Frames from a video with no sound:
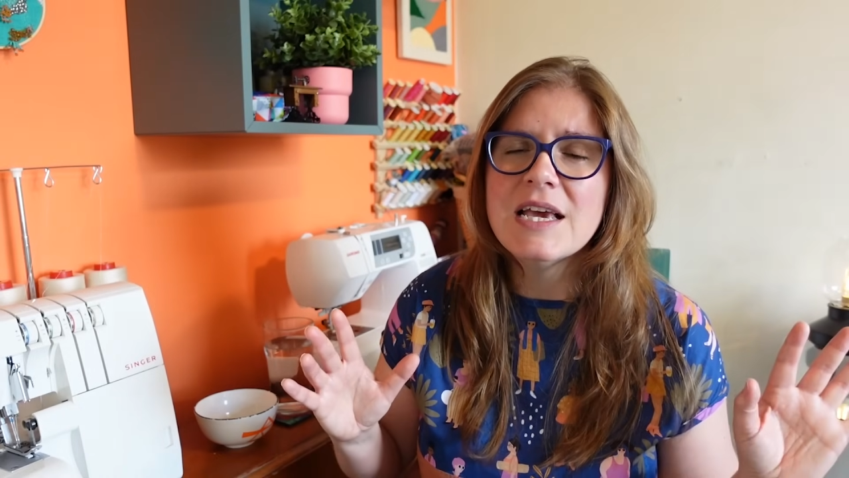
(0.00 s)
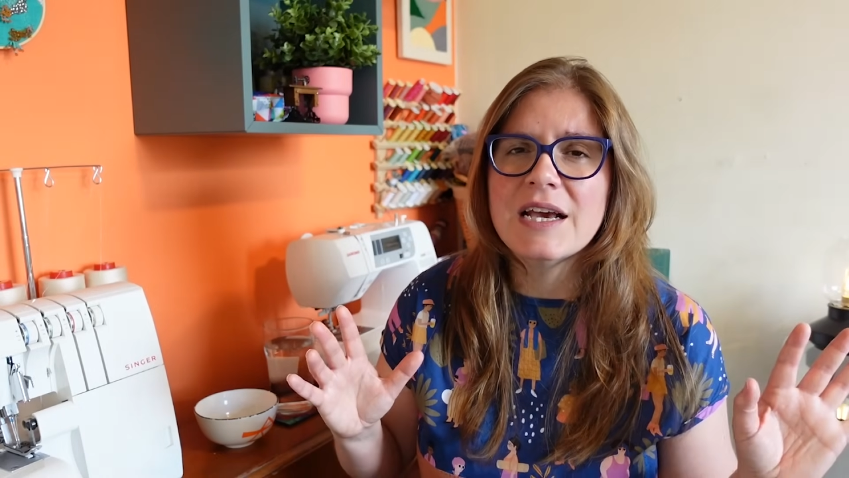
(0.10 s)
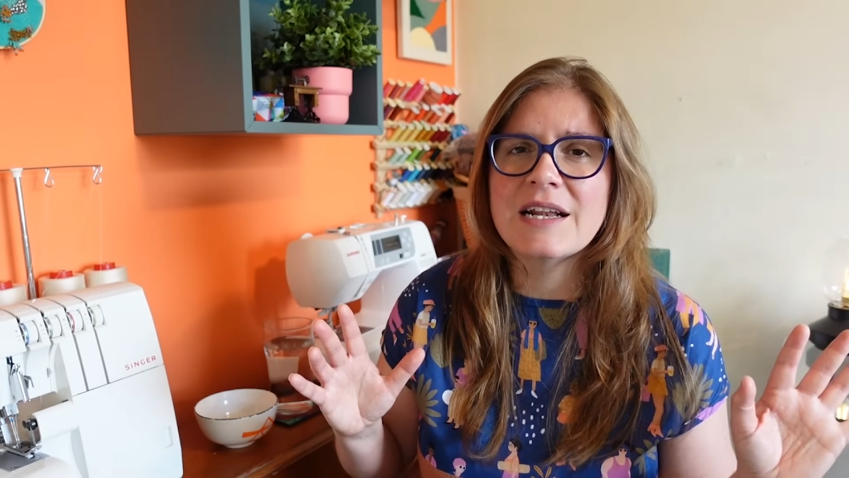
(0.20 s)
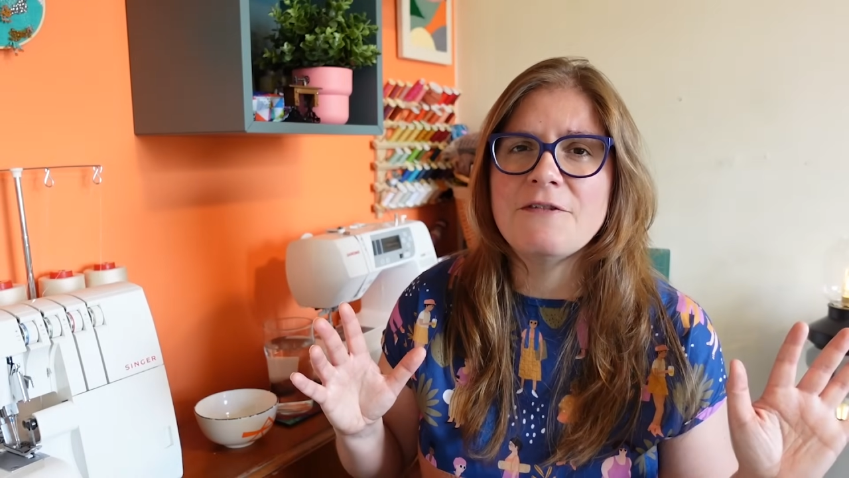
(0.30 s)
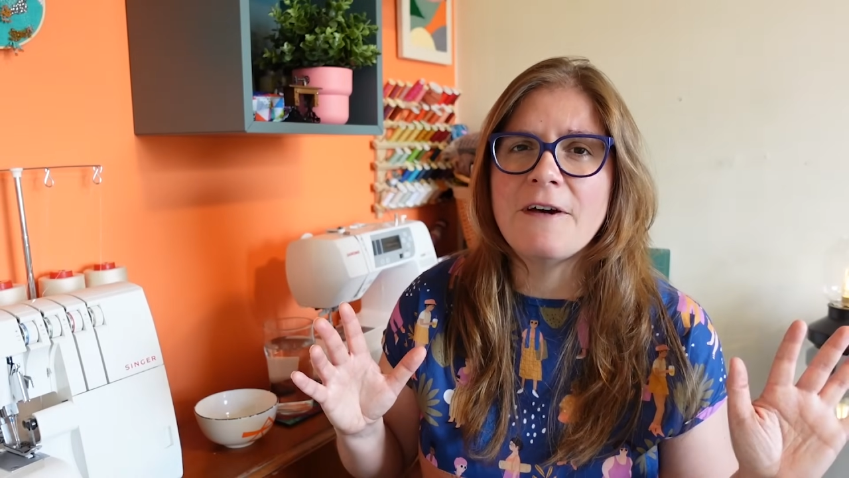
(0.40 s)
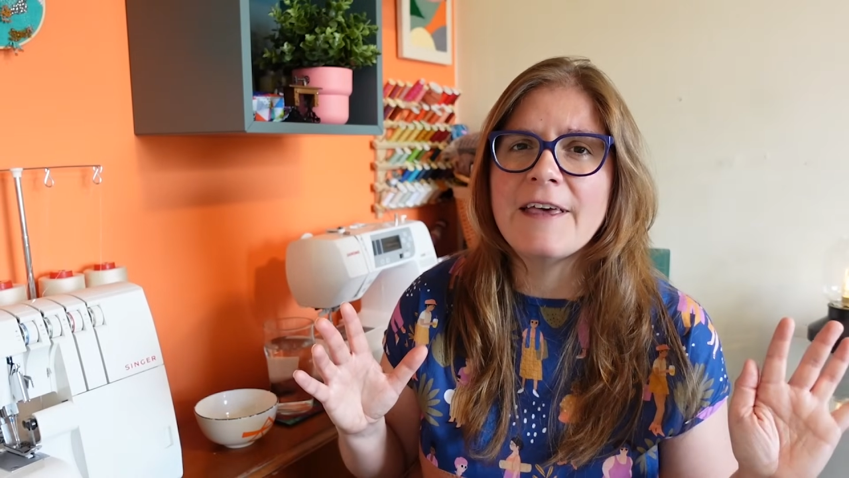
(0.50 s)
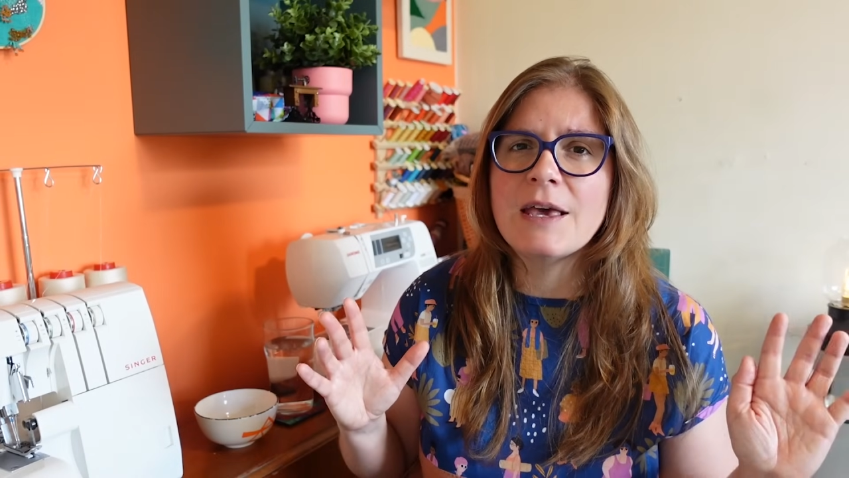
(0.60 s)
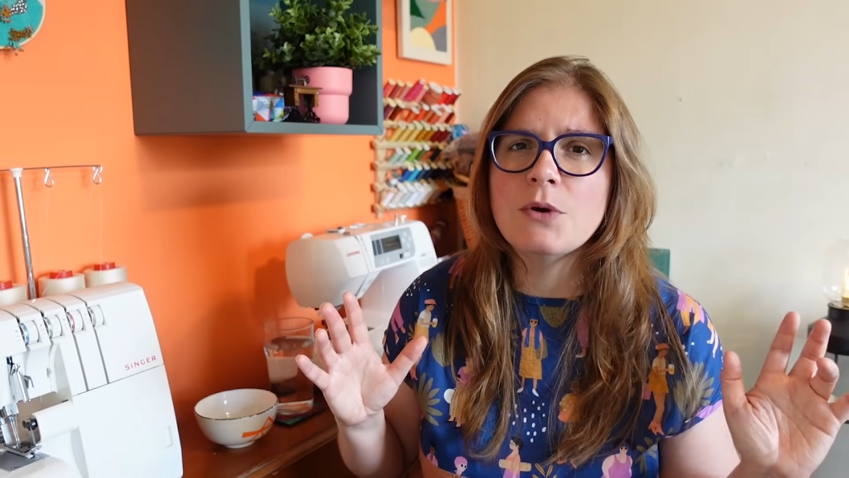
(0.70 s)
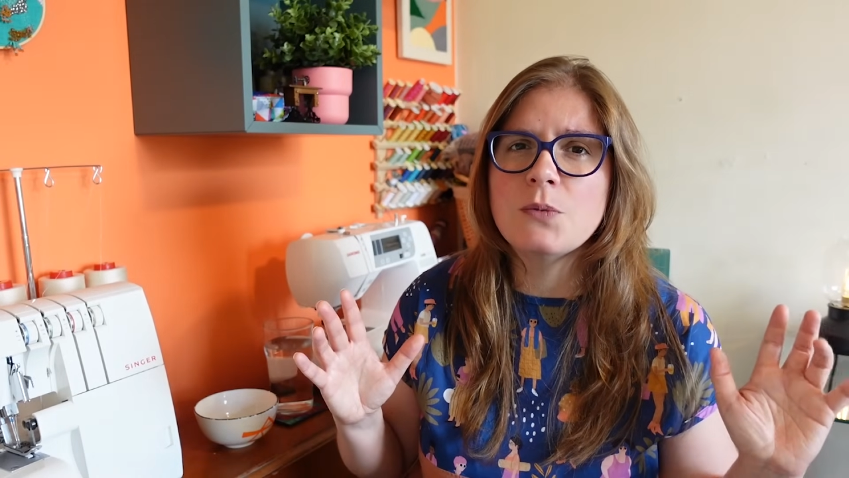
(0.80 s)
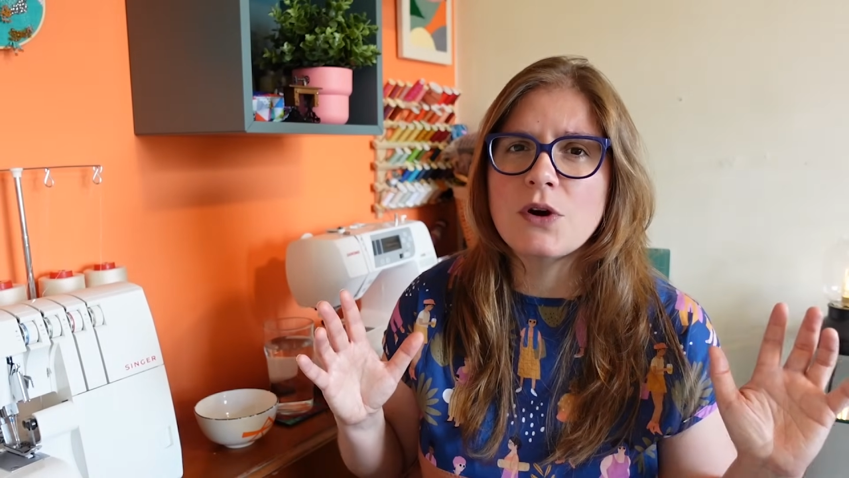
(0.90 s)
And I felt like
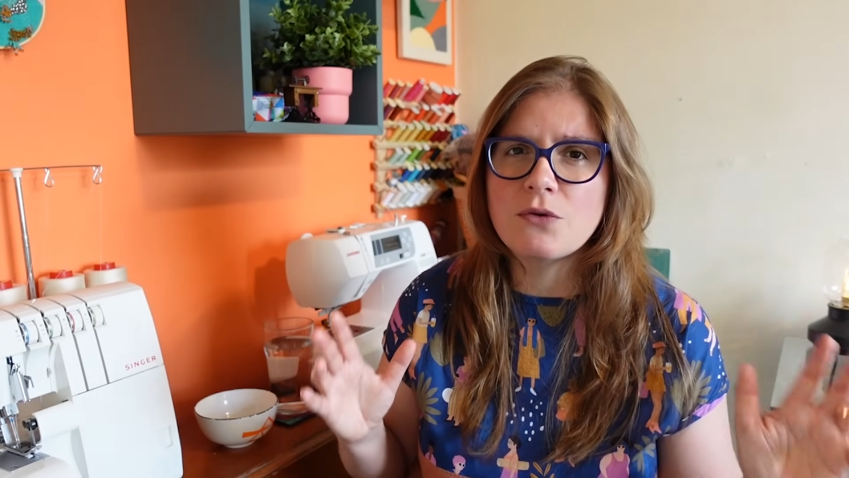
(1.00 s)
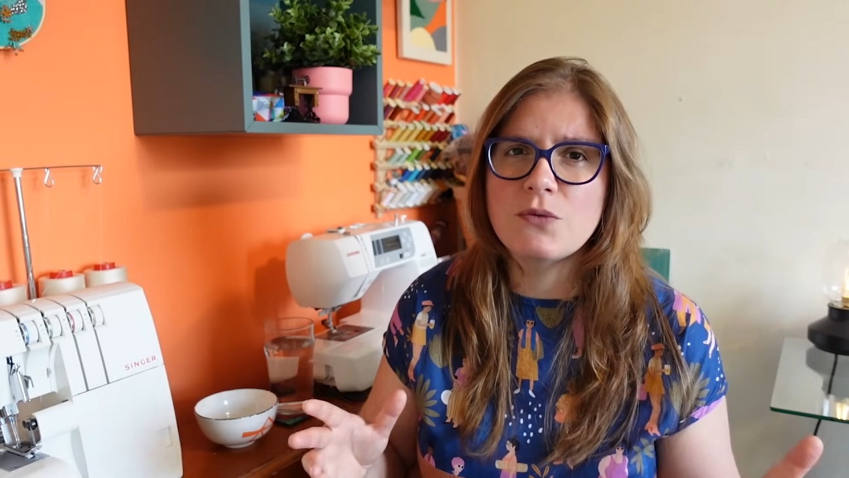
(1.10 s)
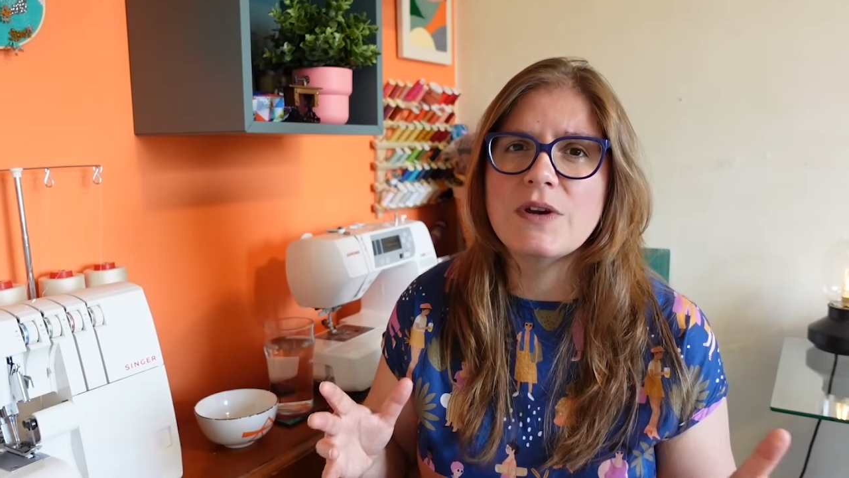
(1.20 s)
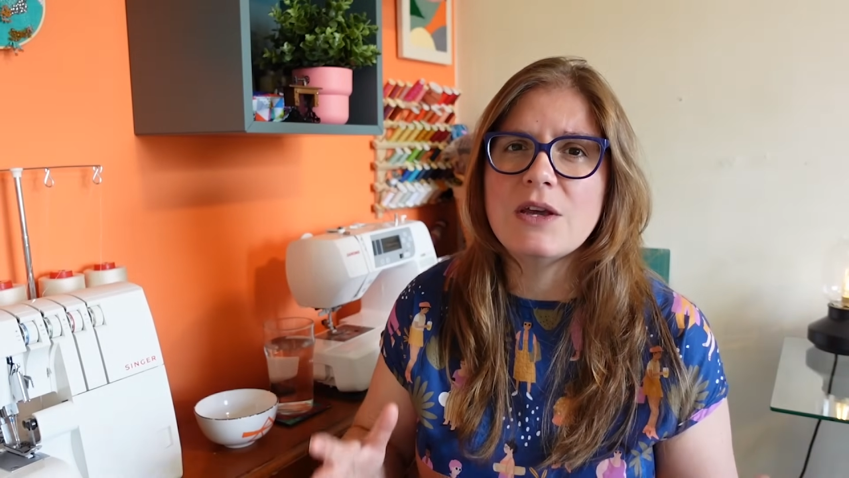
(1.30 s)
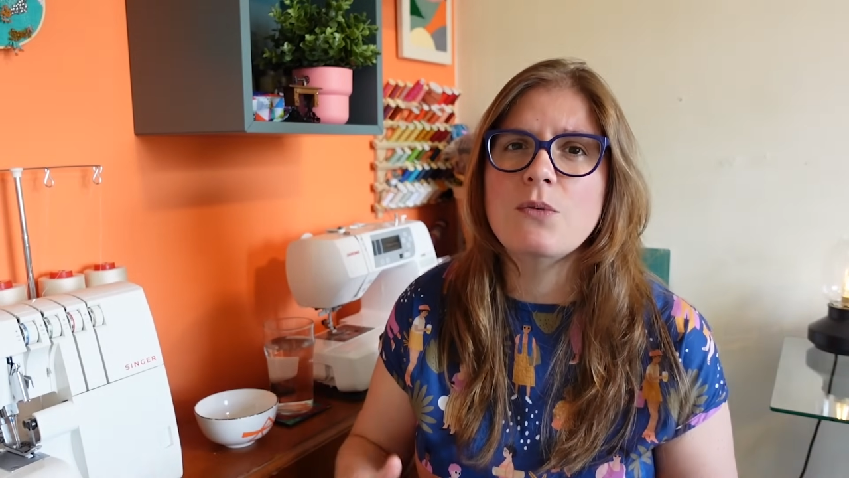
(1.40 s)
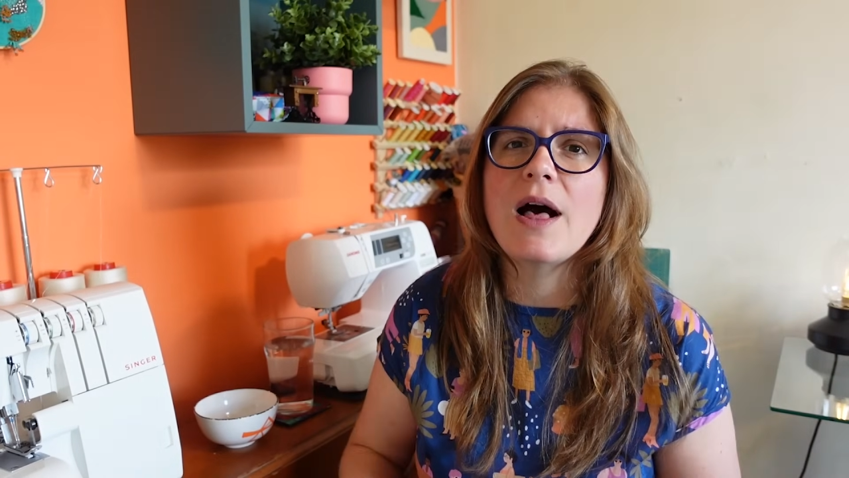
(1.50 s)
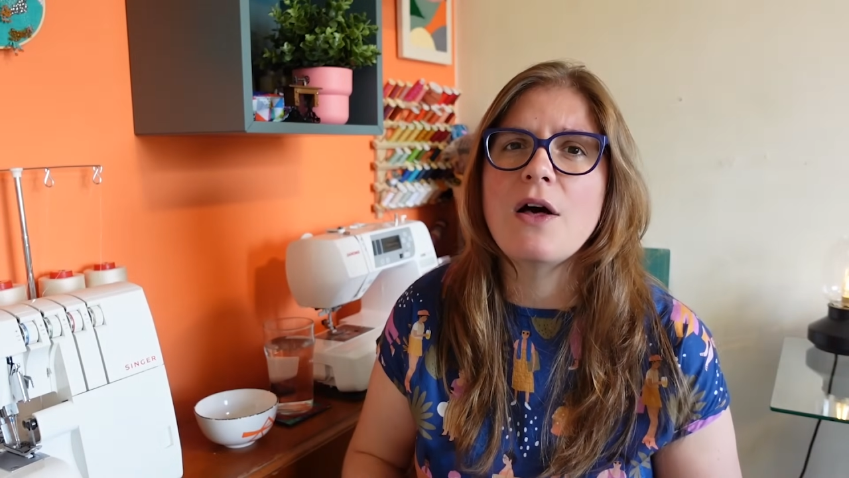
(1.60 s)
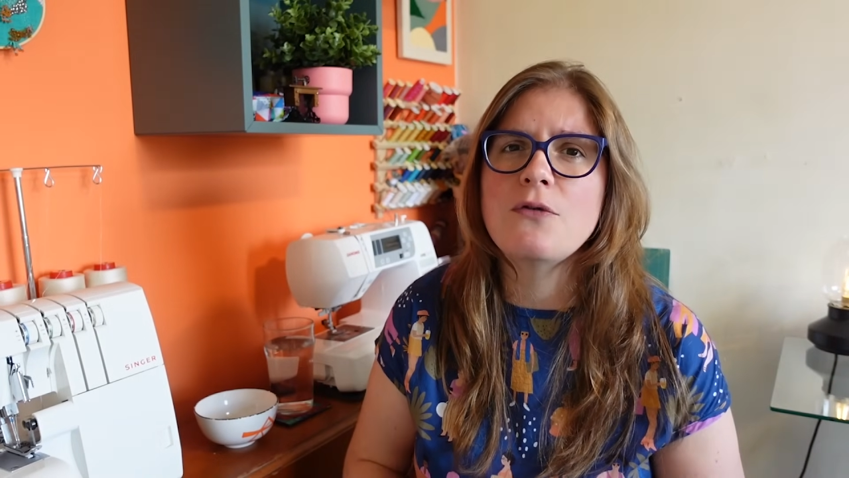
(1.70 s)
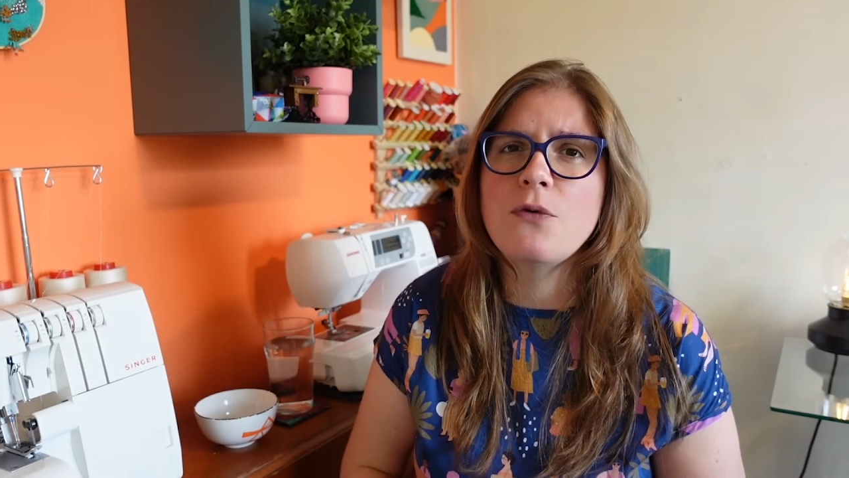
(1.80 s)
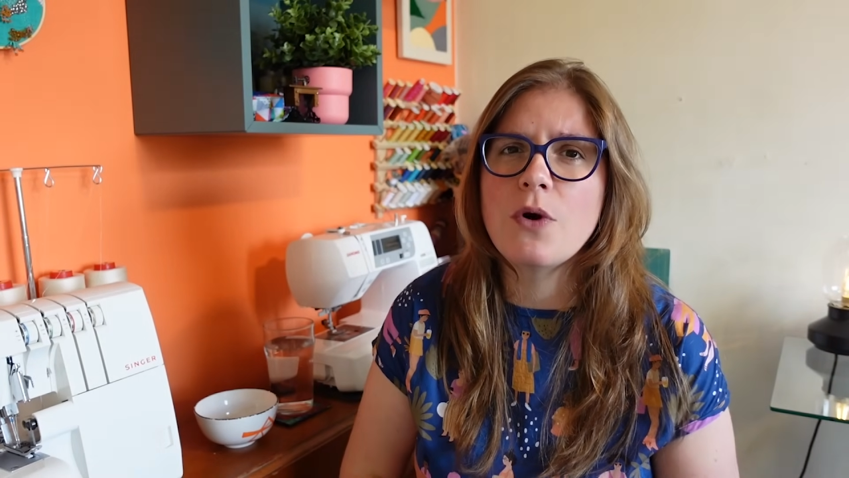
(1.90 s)
it would work really
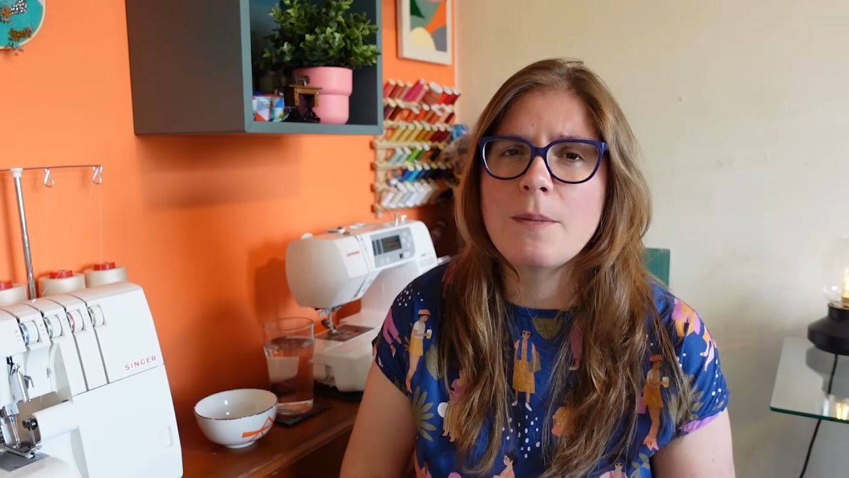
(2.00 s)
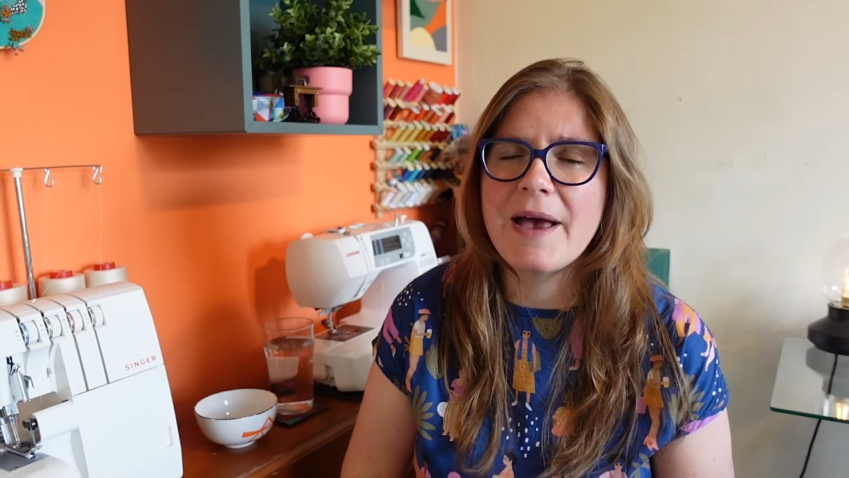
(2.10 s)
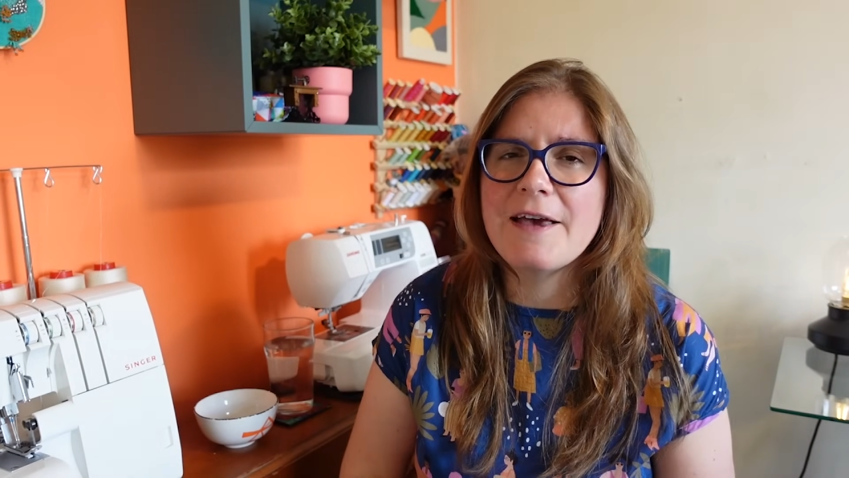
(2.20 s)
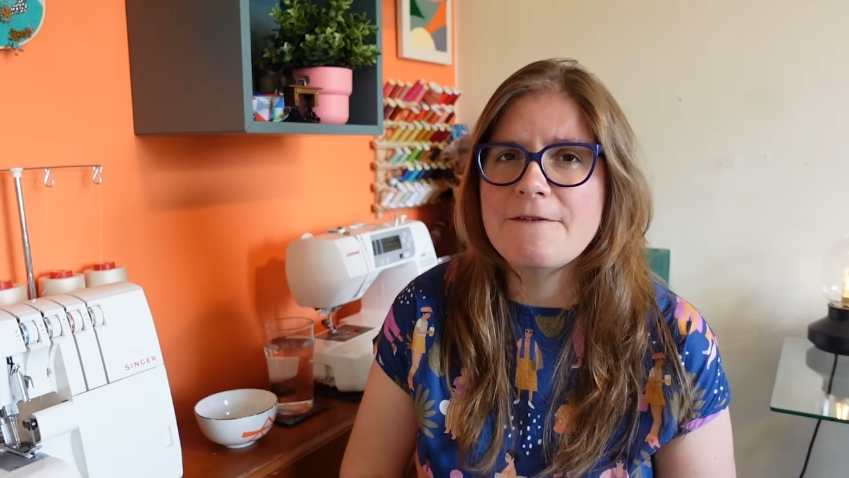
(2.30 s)
well for my